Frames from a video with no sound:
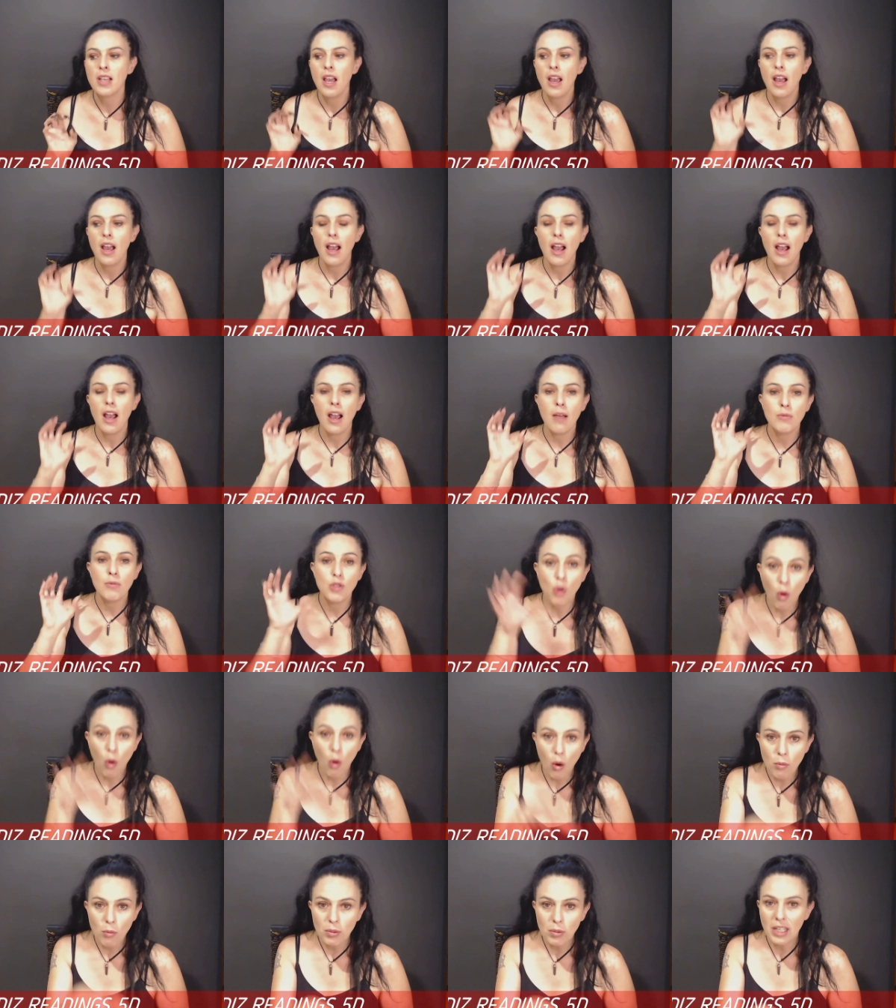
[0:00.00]
um, your
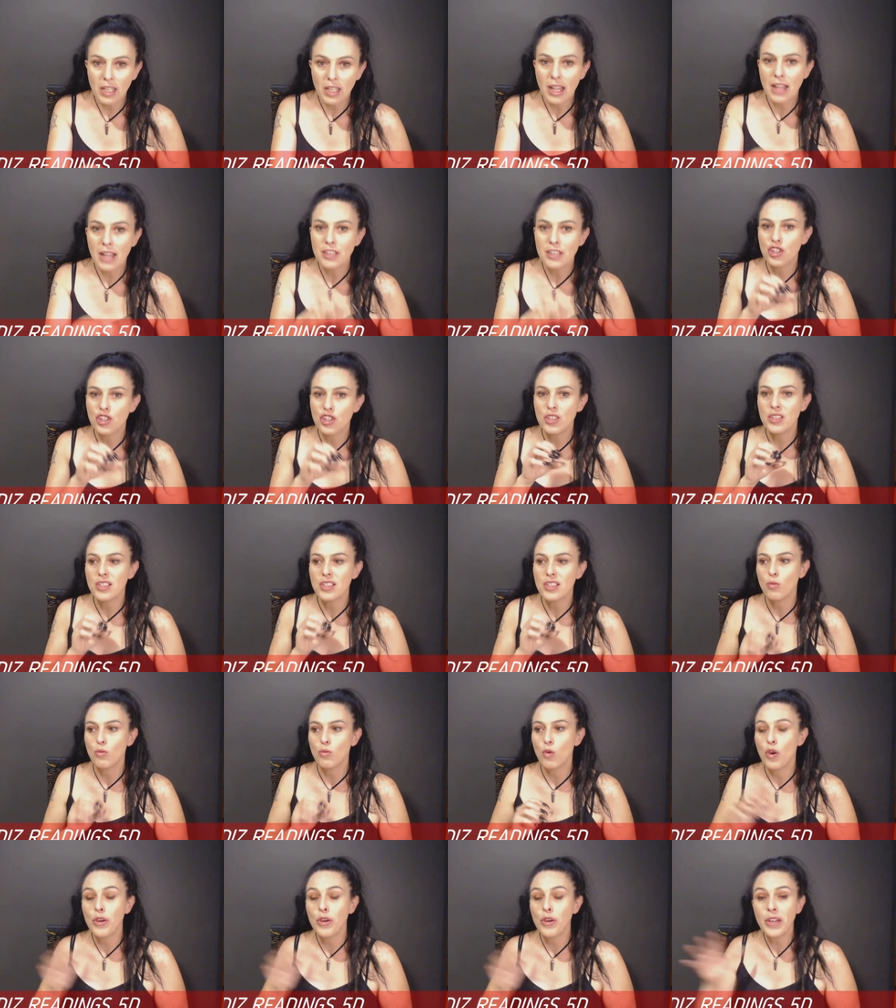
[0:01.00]
obligations at
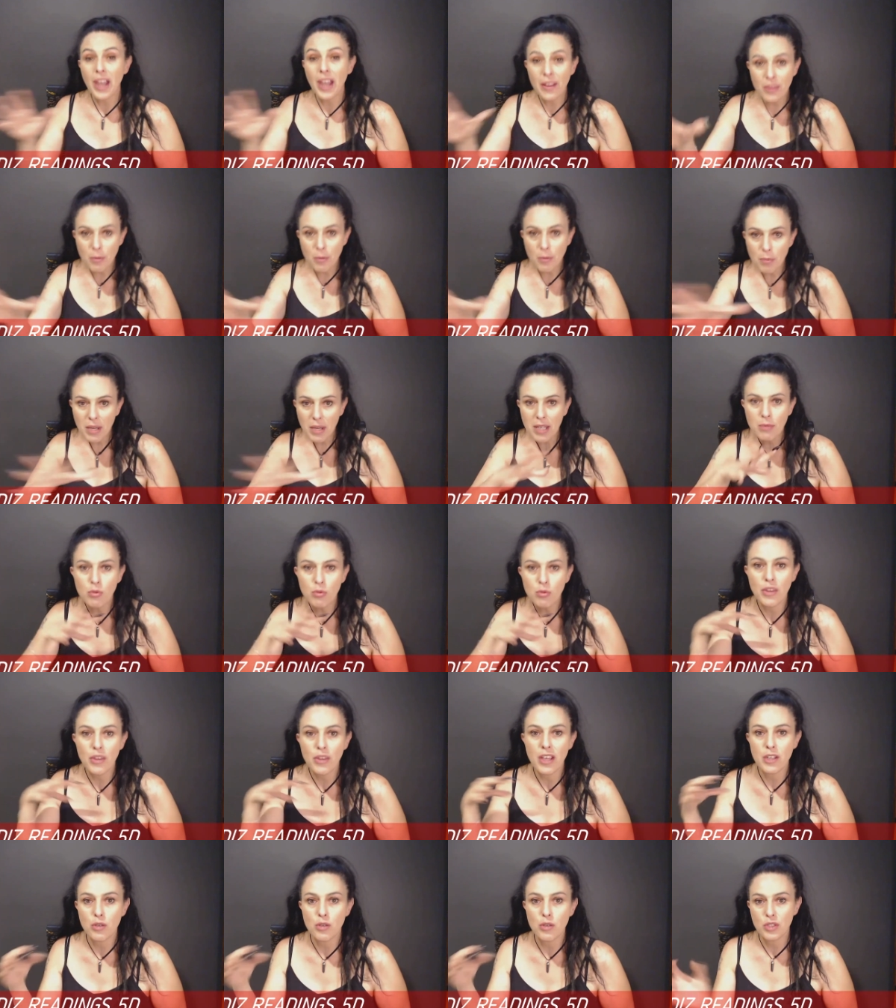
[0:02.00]
work, and the people
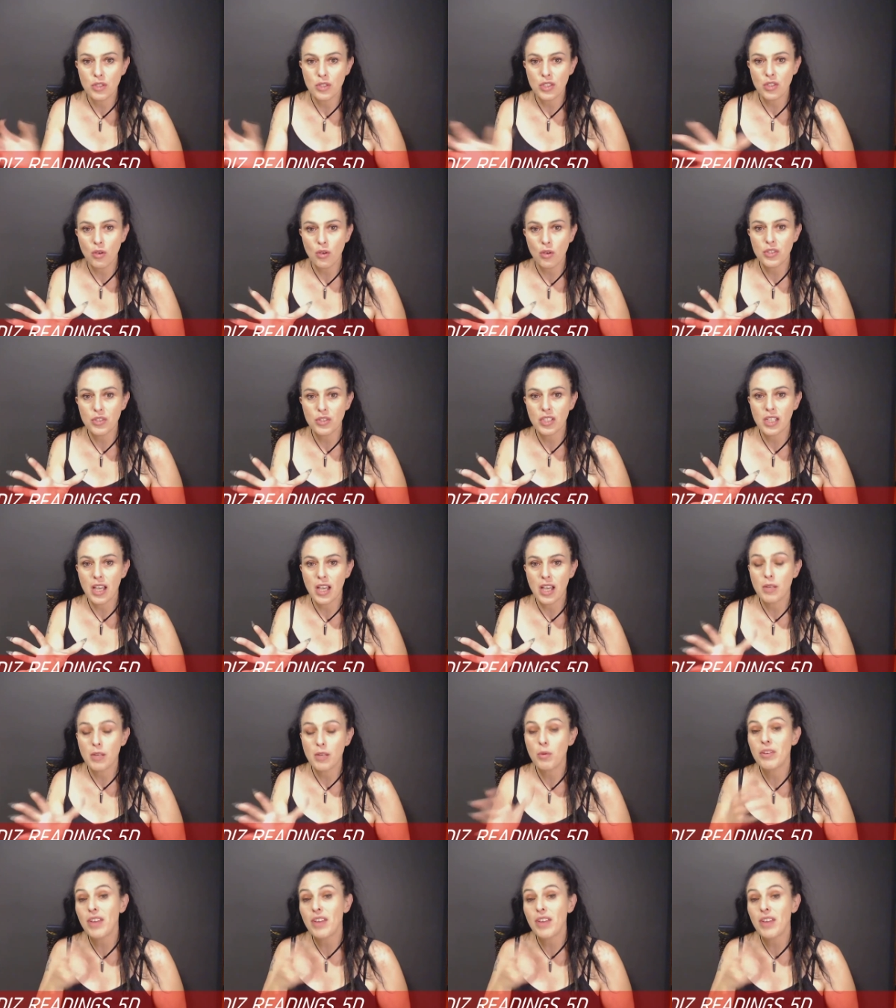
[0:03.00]
that you're associating with?